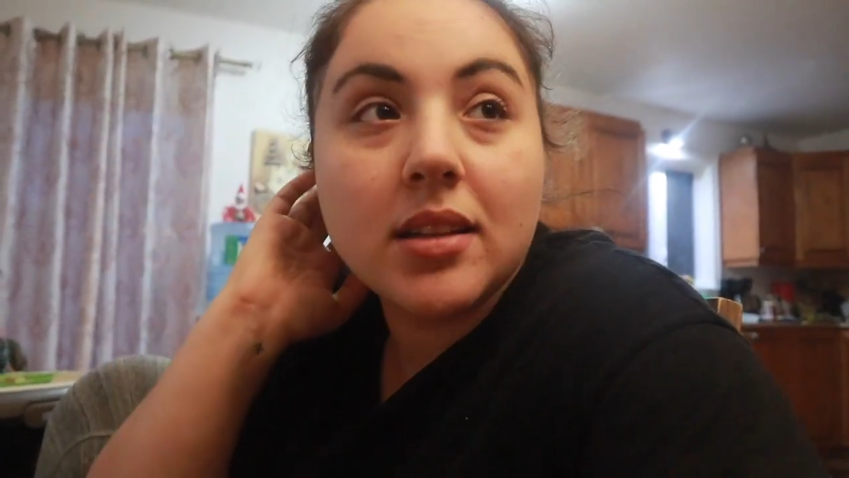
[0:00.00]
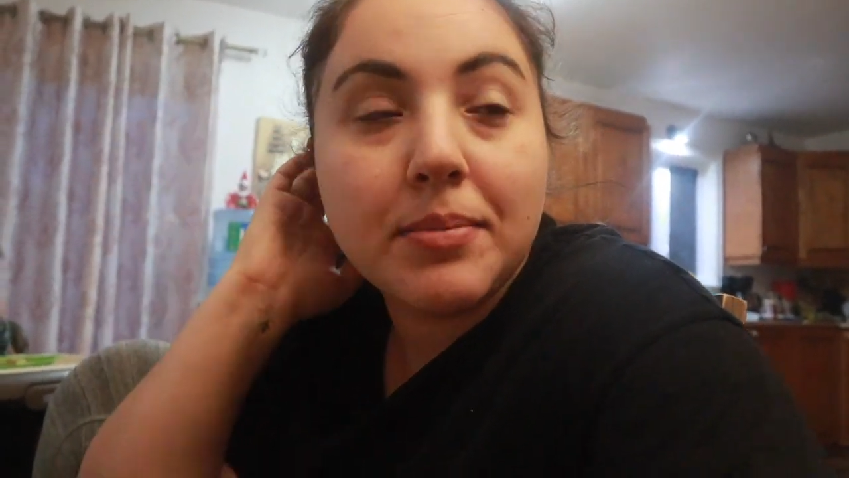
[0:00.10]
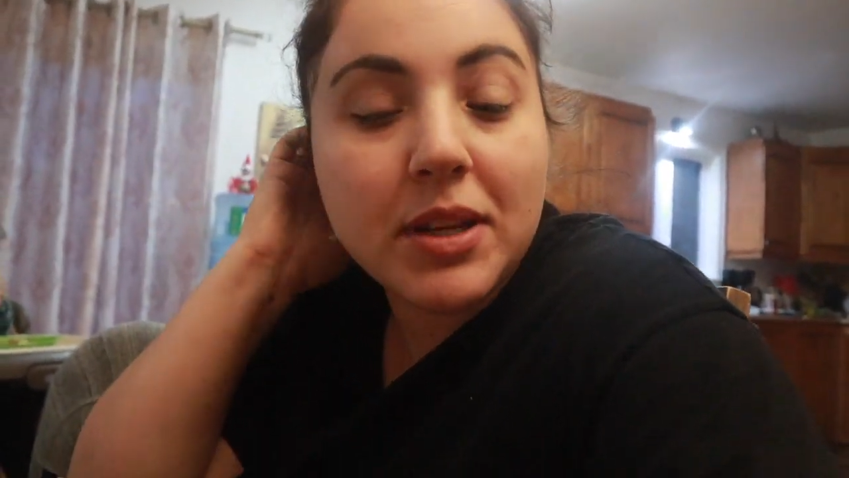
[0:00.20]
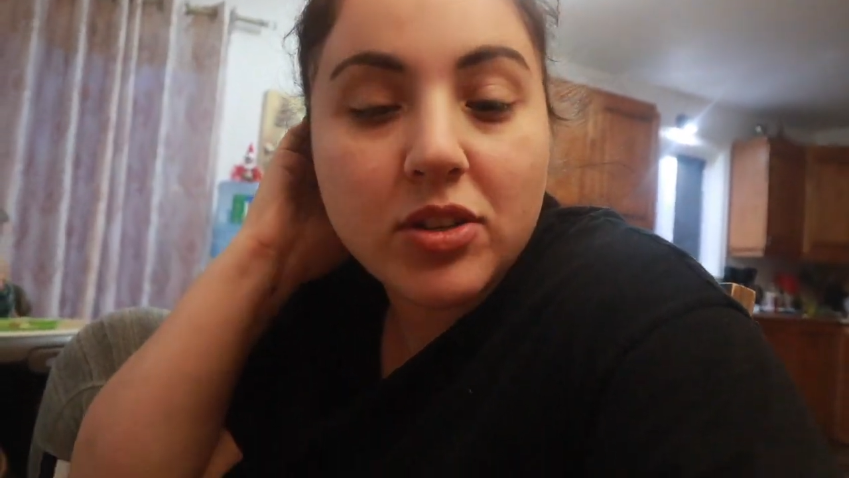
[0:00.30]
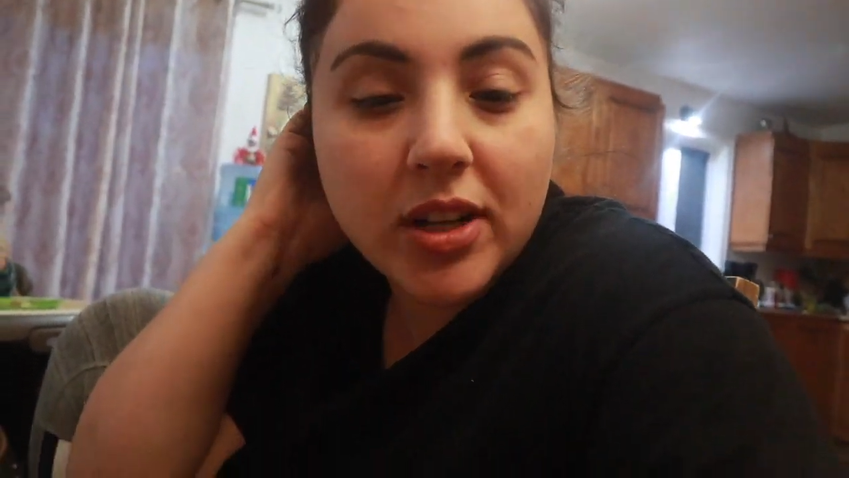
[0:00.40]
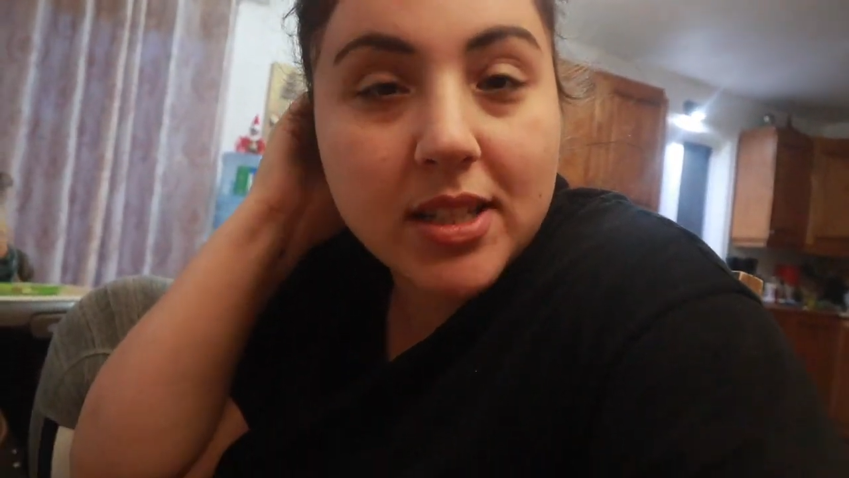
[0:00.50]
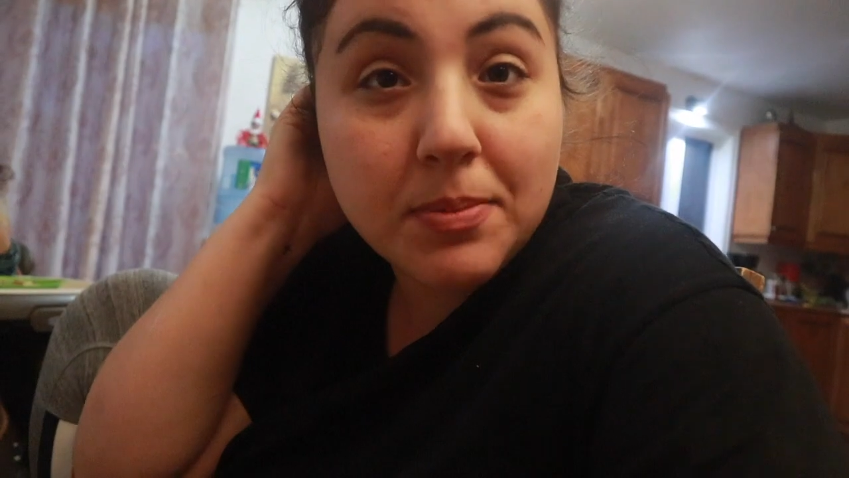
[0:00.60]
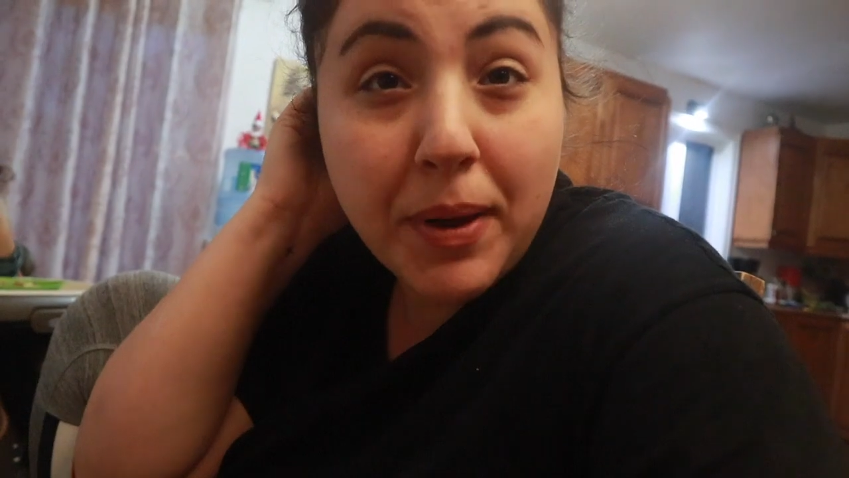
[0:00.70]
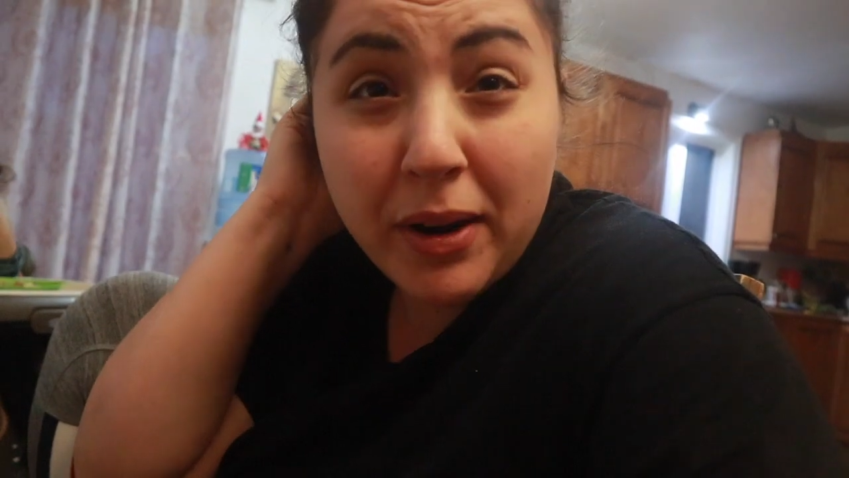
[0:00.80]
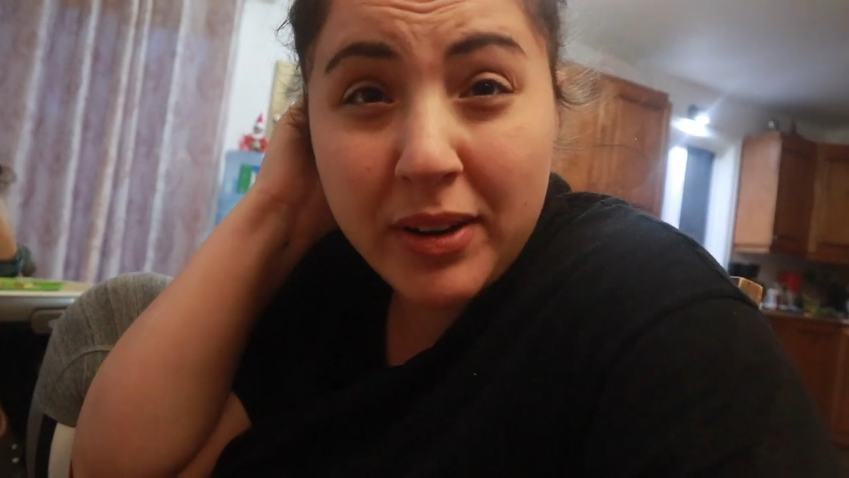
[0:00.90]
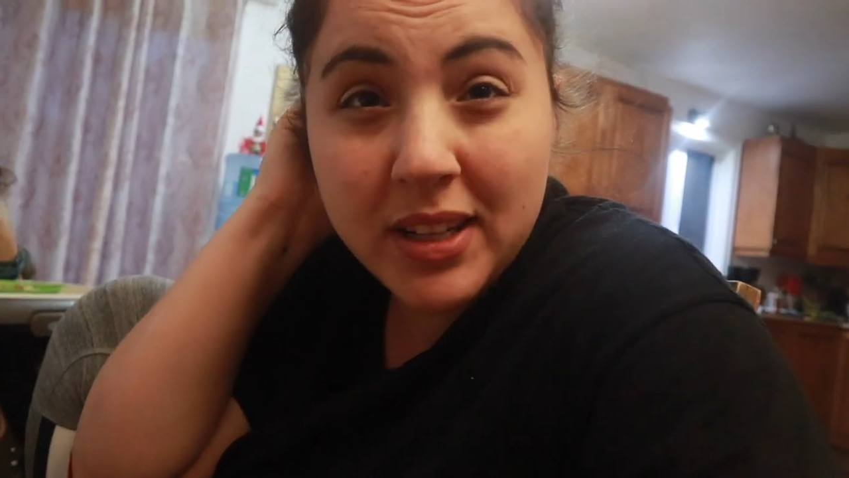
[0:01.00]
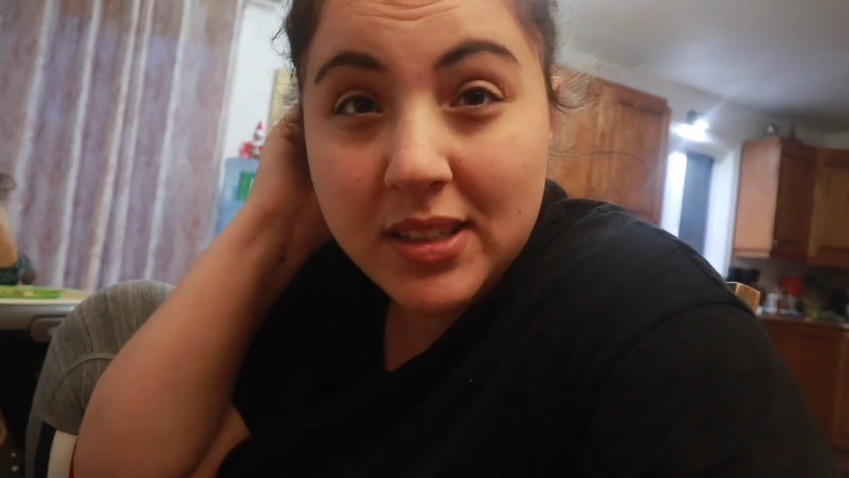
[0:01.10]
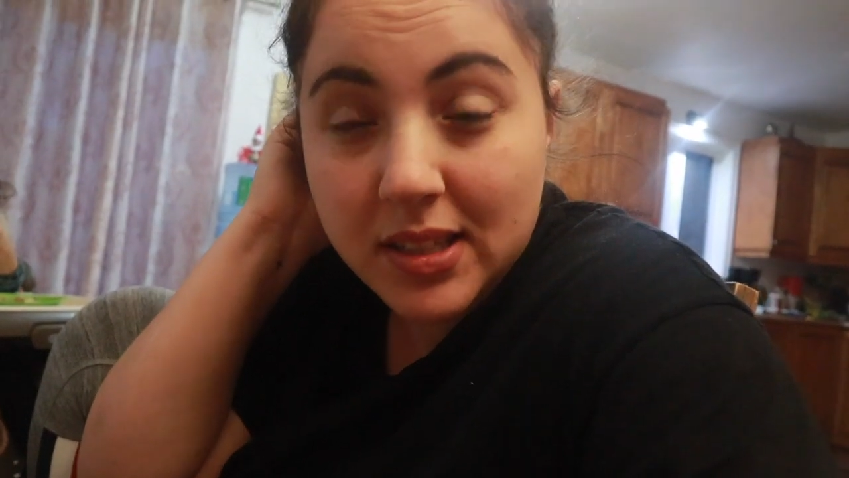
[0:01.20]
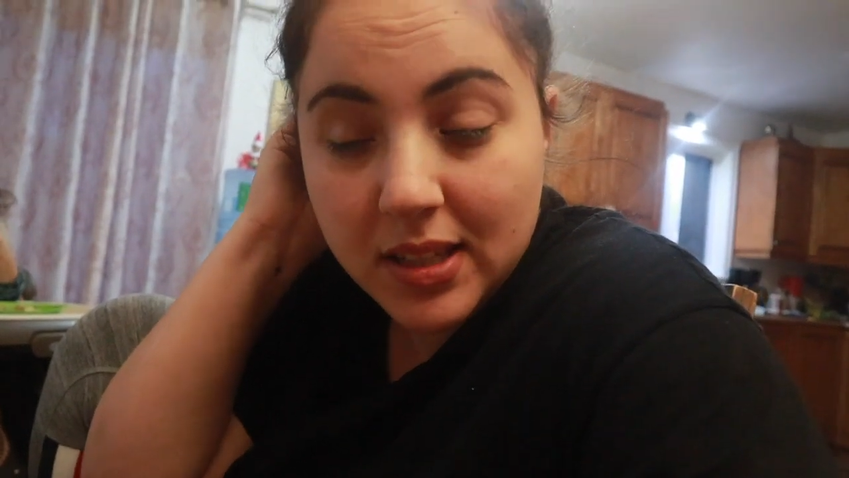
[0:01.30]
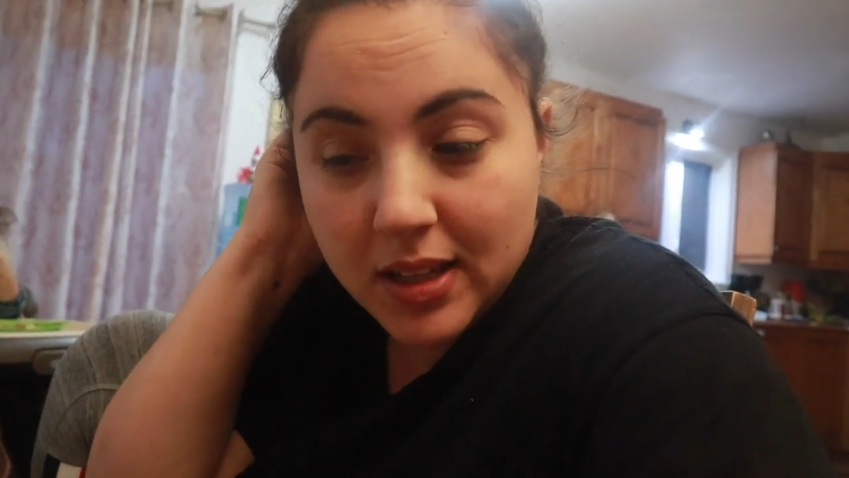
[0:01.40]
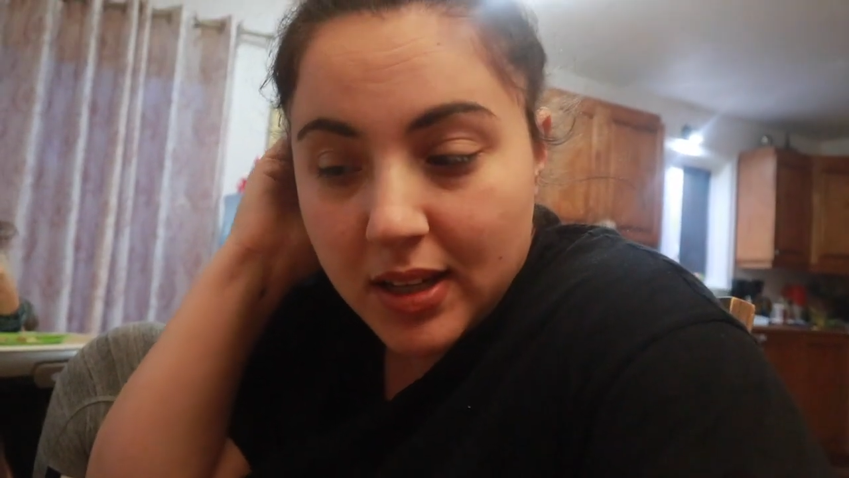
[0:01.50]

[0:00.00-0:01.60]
to be transparent